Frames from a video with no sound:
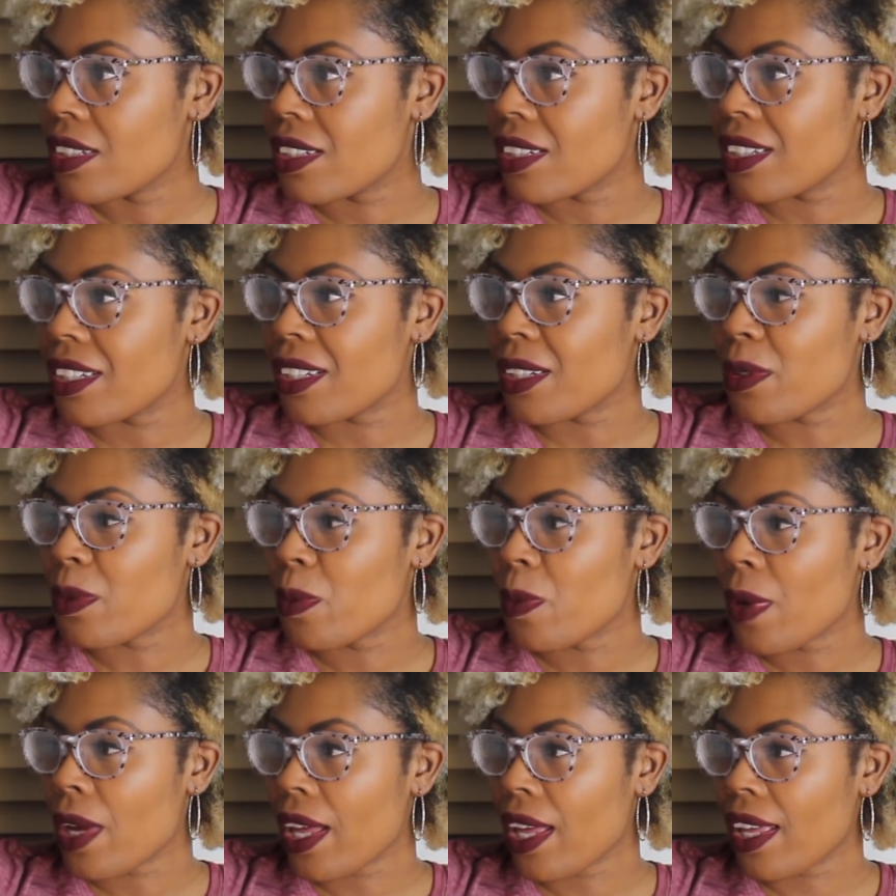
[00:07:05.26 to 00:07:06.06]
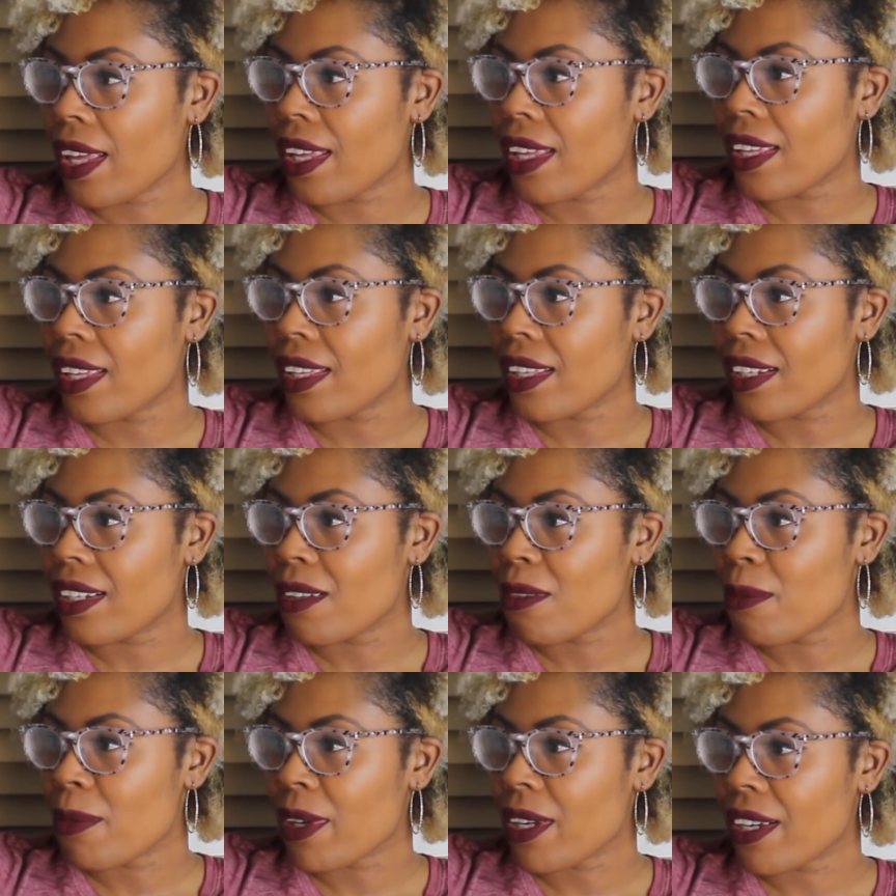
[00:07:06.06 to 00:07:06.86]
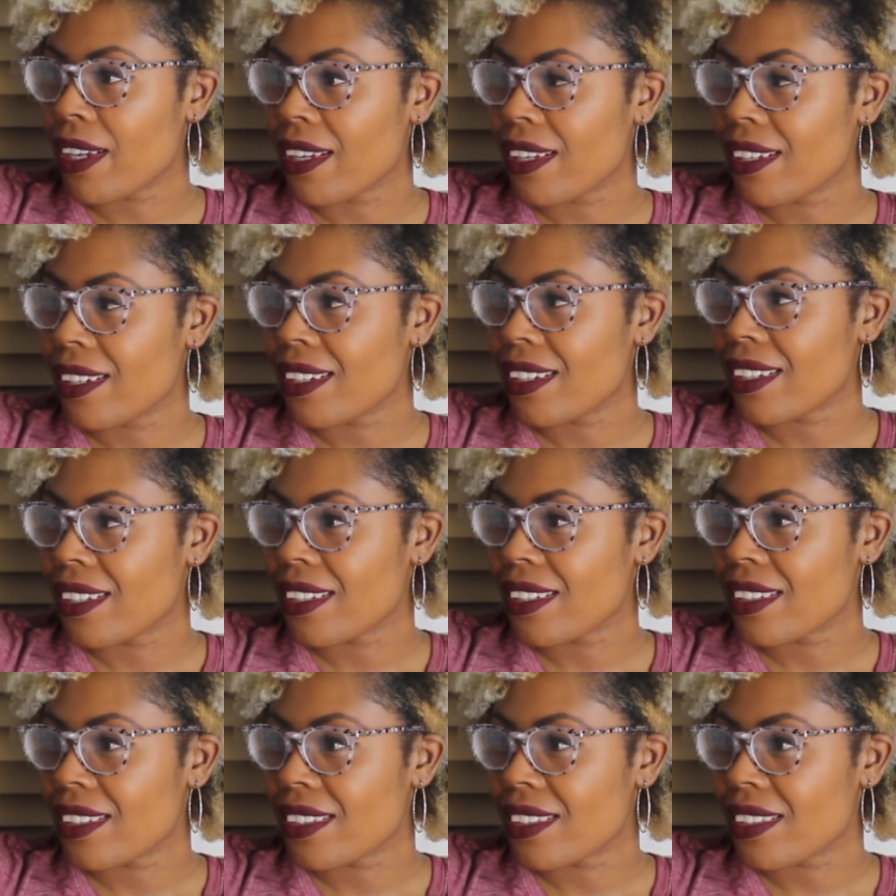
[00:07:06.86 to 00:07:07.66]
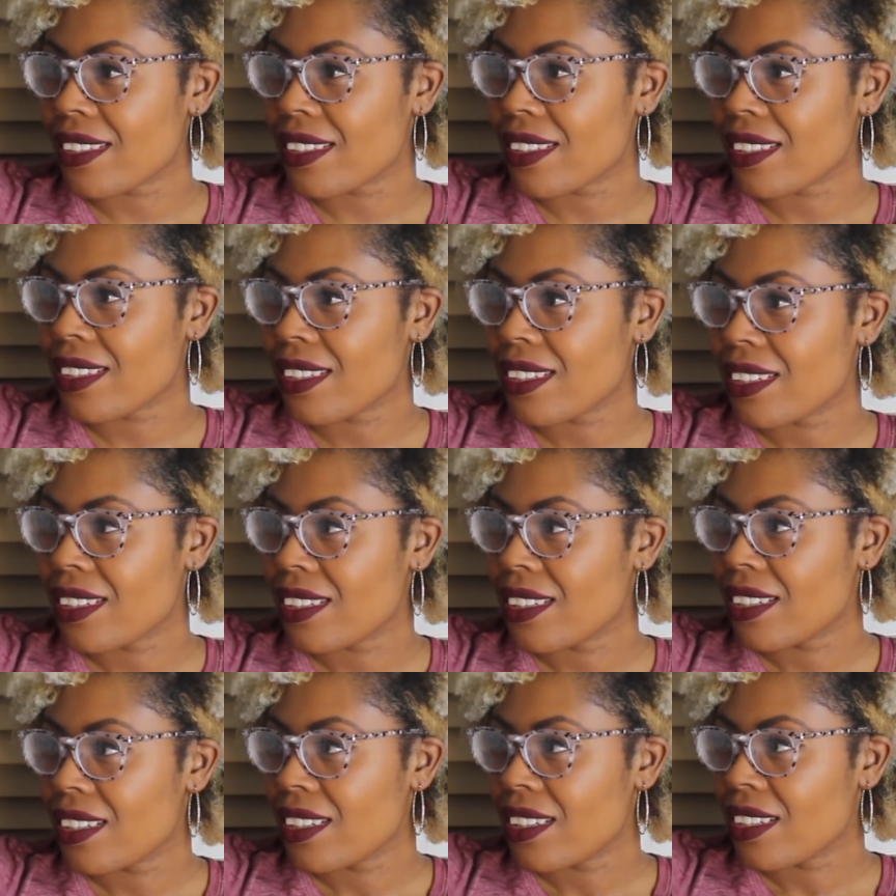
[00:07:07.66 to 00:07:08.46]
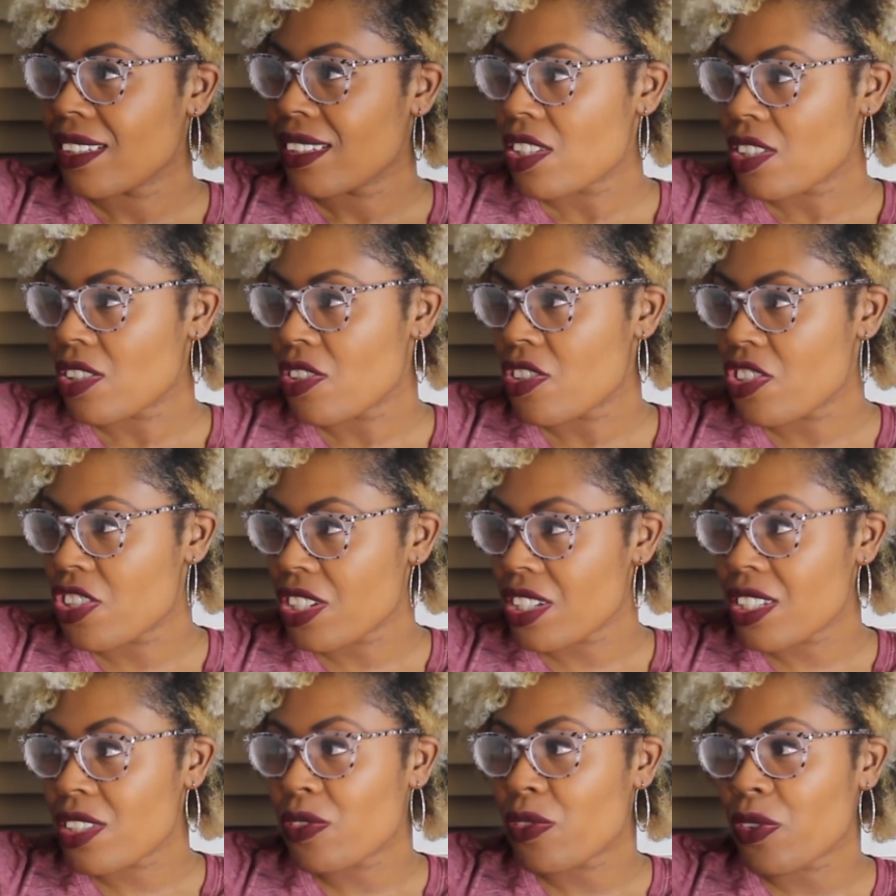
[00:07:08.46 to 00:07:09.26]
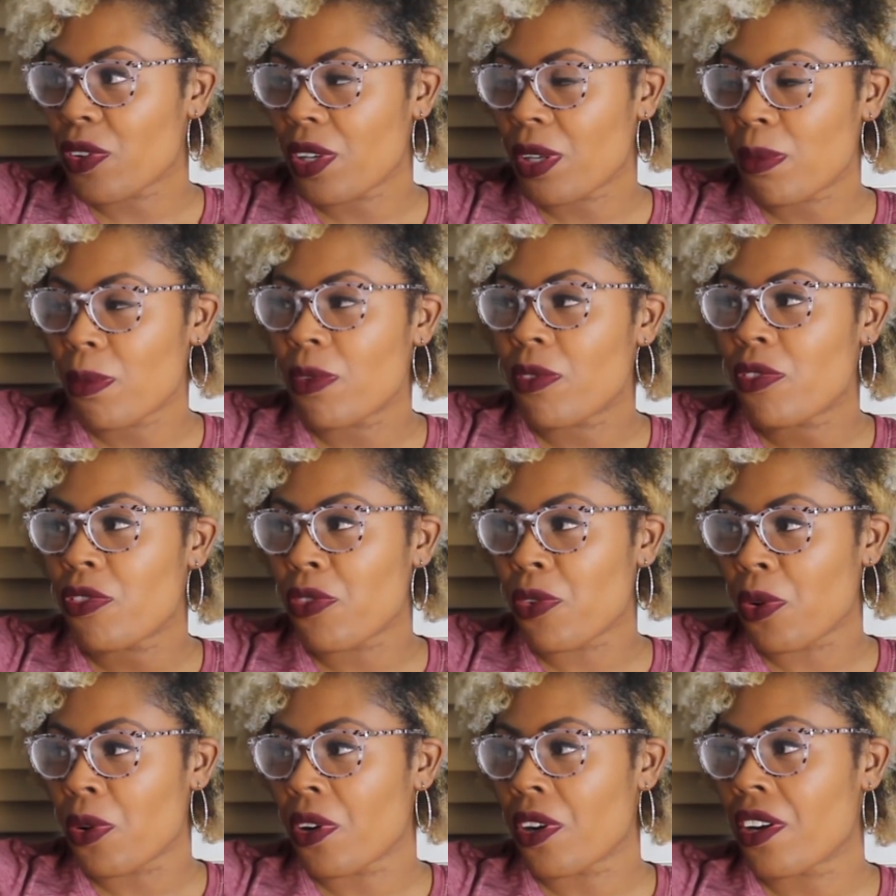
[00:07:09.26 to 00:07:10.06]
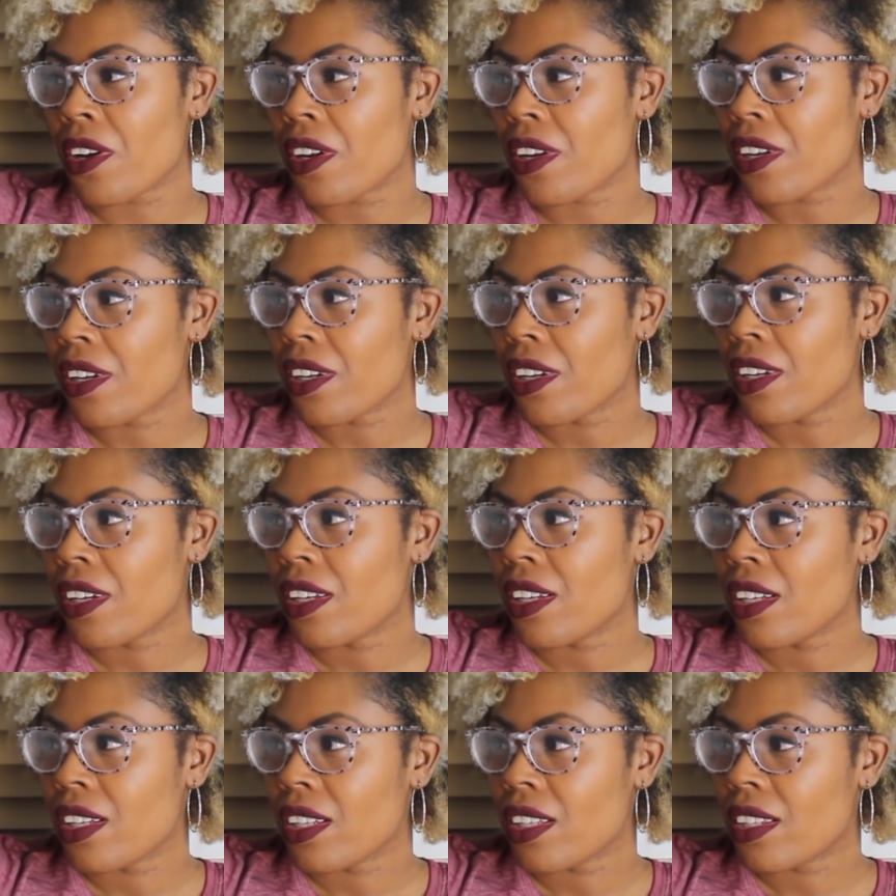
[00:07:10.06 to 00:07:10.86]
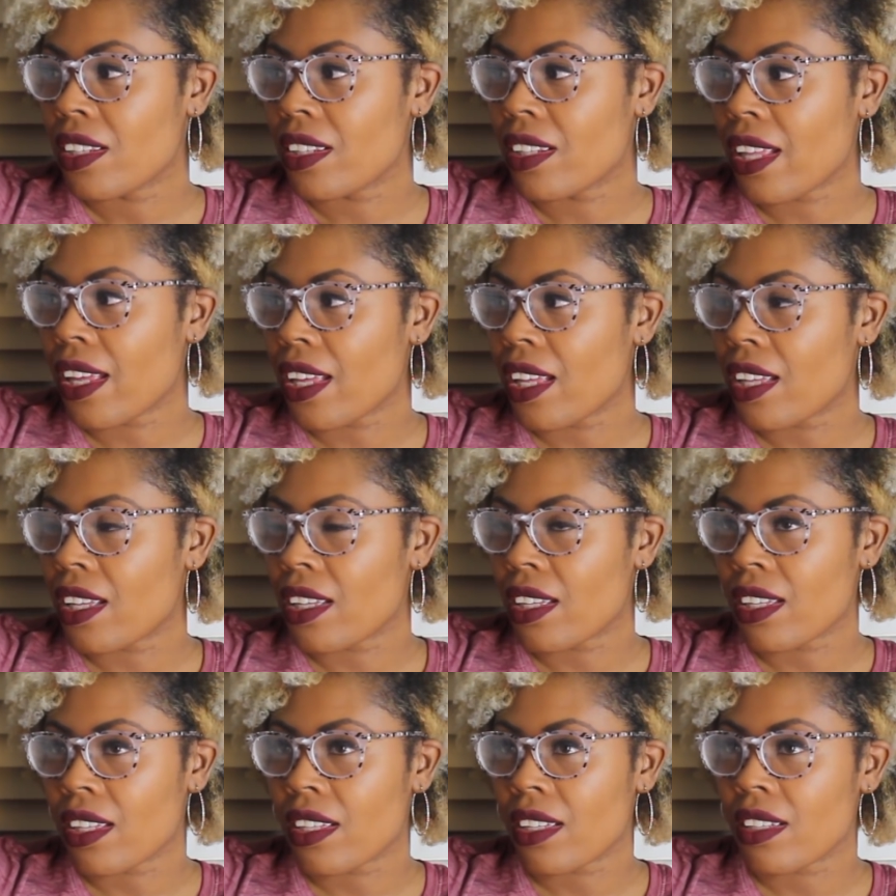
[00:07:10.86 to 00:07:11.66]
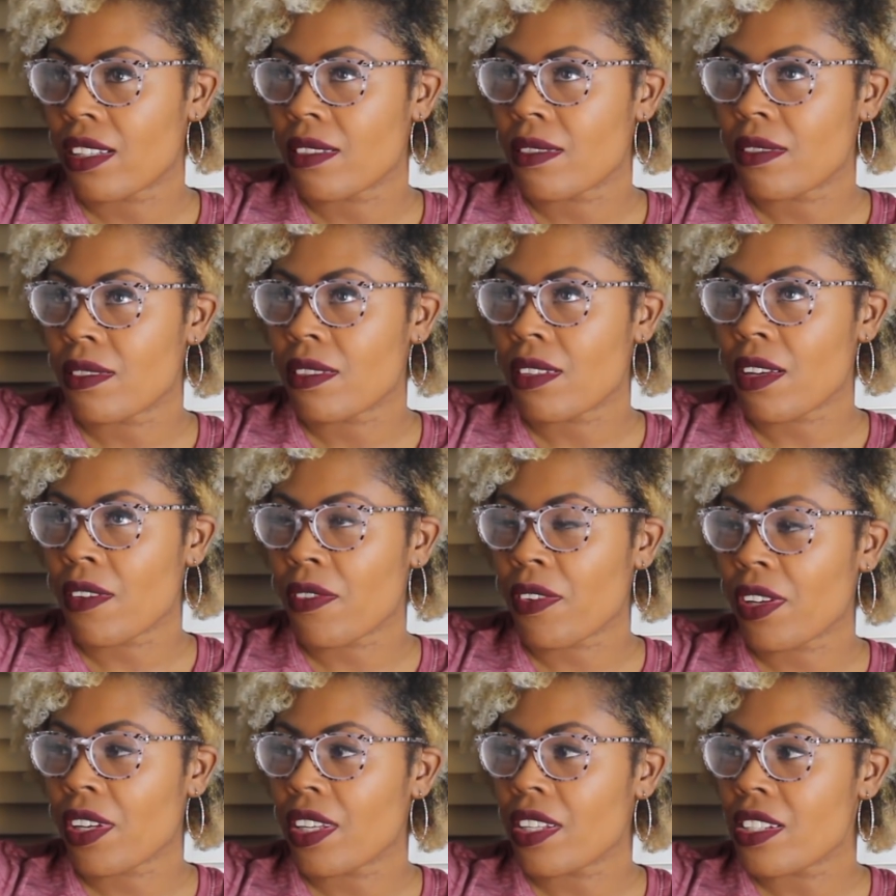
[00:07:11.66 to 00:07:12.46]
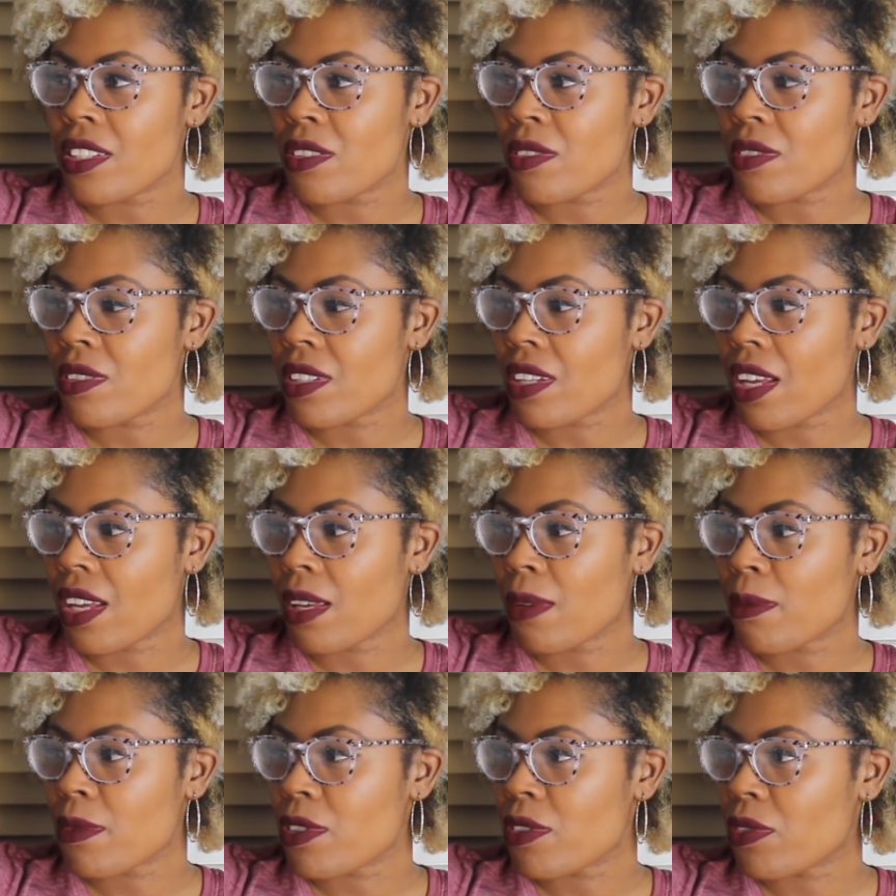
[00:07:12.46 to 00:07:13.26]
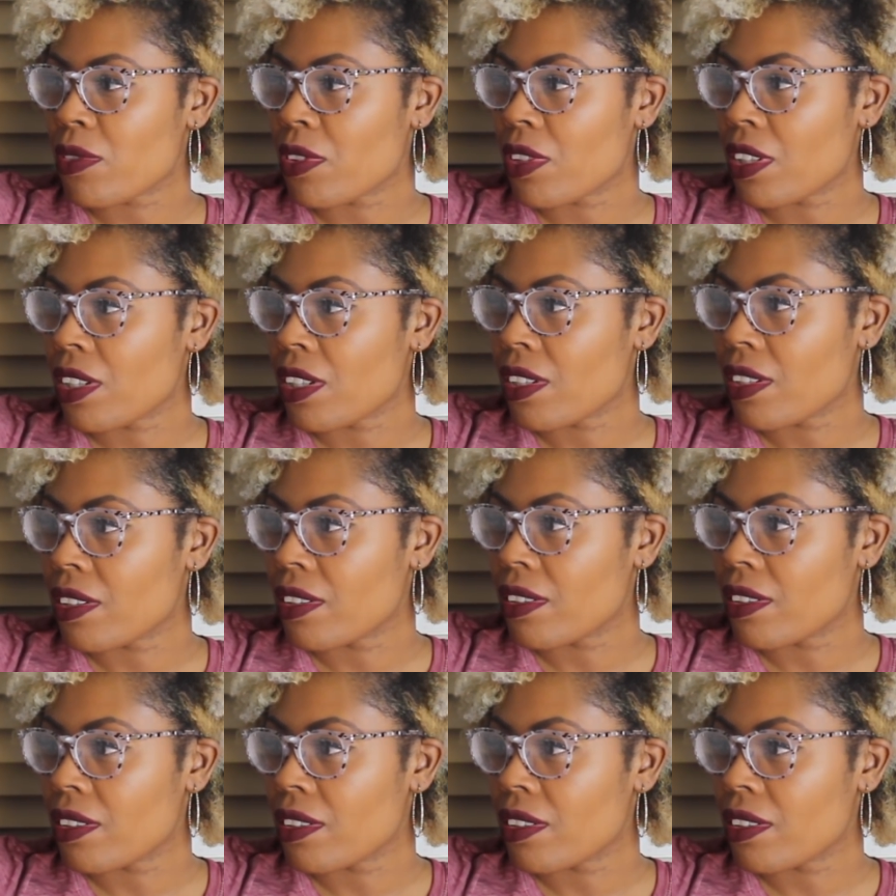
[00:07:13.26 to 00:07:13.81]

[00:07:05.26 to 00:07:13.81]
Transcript: She can wait. Oh my goodness. So she's free before I forget Duke's name is free.